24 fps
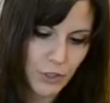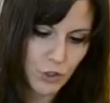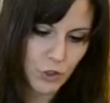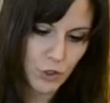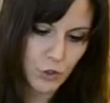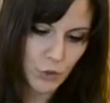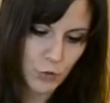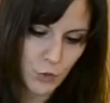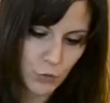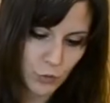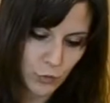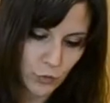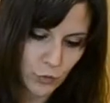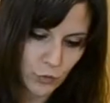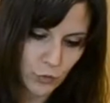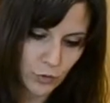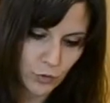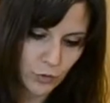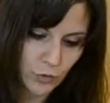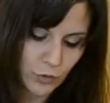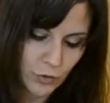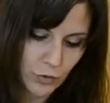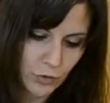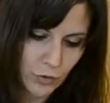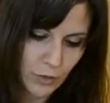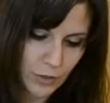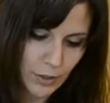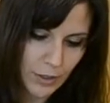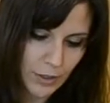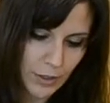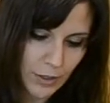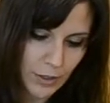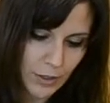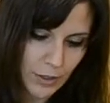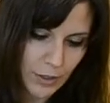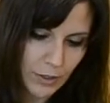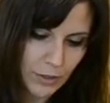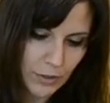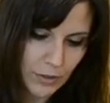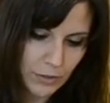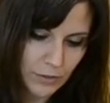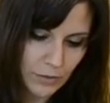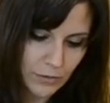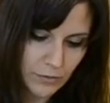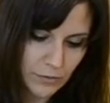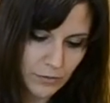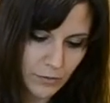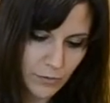juice.
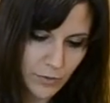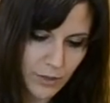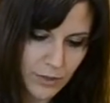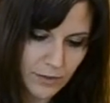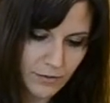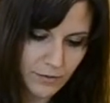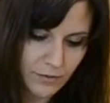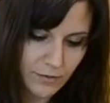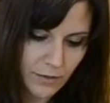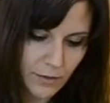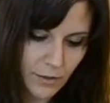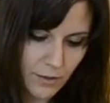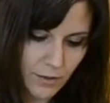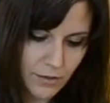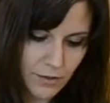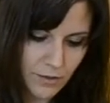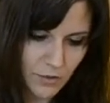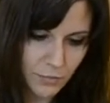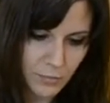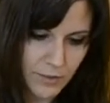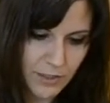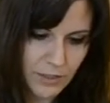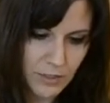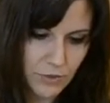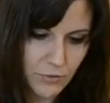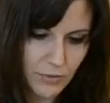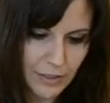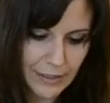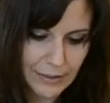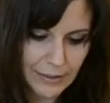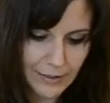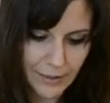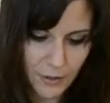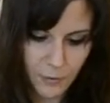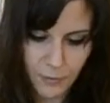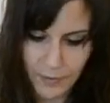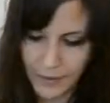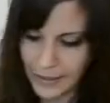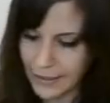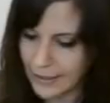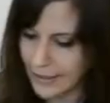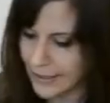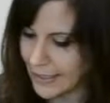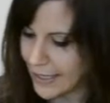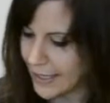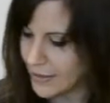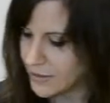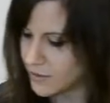So we're going to start just by doing a little bit,
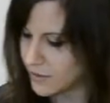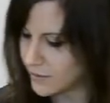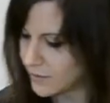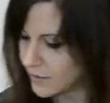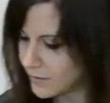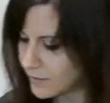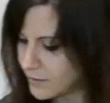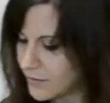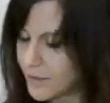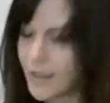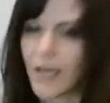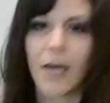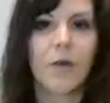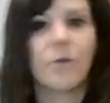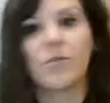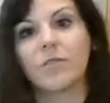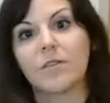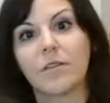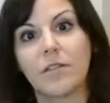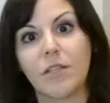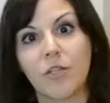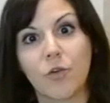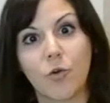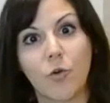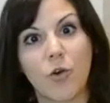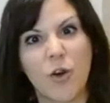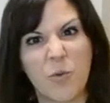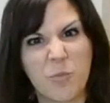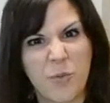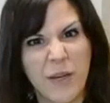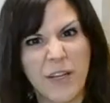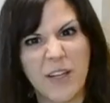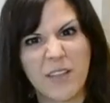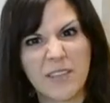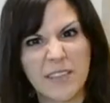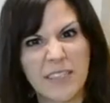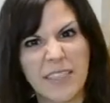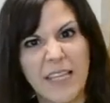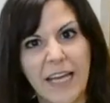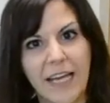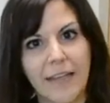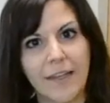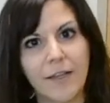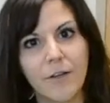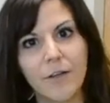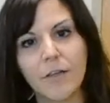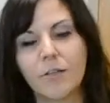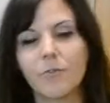again, just to see how it's going to incorporate all
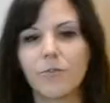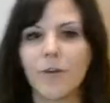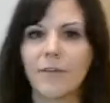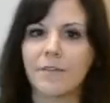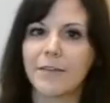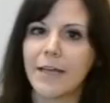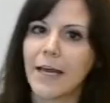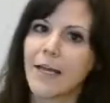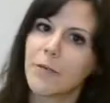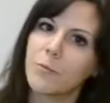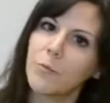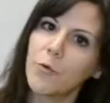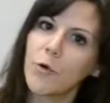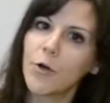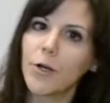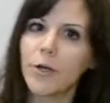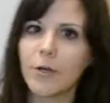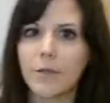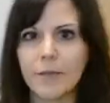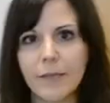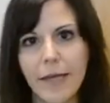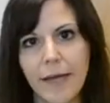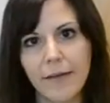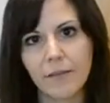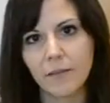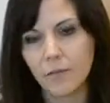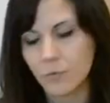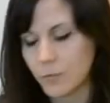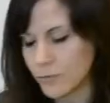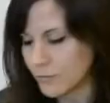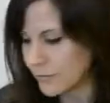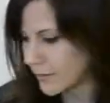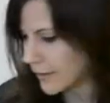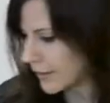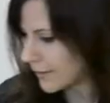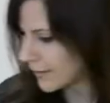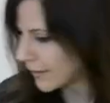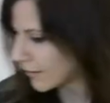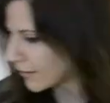together. And if we have to add more or less, we'll figure that